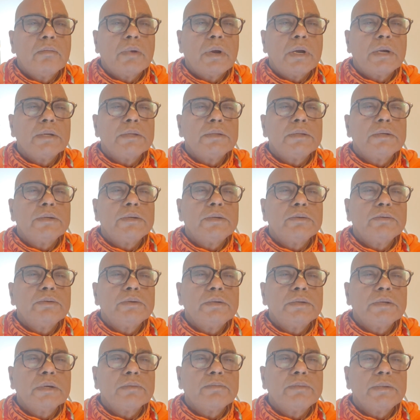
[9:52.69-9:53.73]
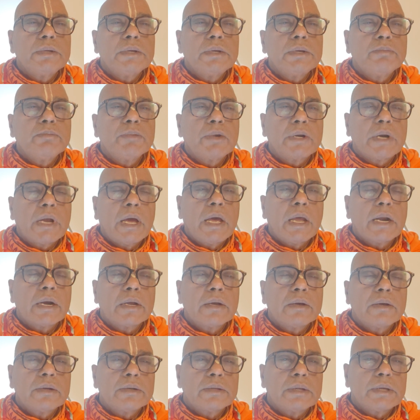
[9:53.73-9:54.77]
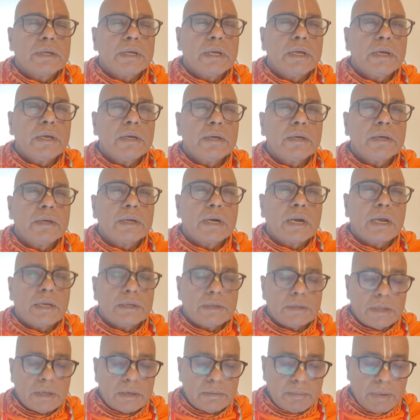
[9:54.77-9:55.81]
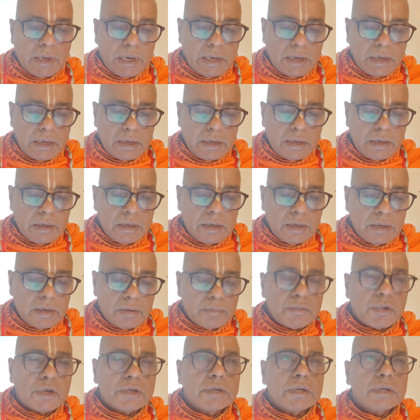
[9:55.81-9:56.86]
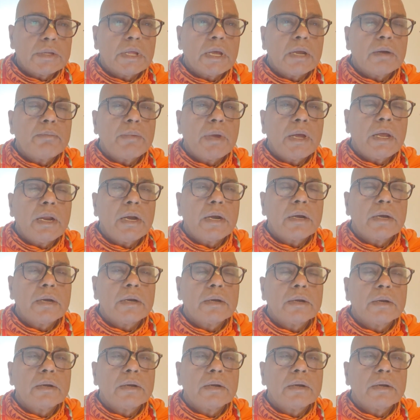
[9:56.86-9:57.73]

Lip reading: What is the duty of the monarch or the king, Raja Dharma? Mukhya Dharma.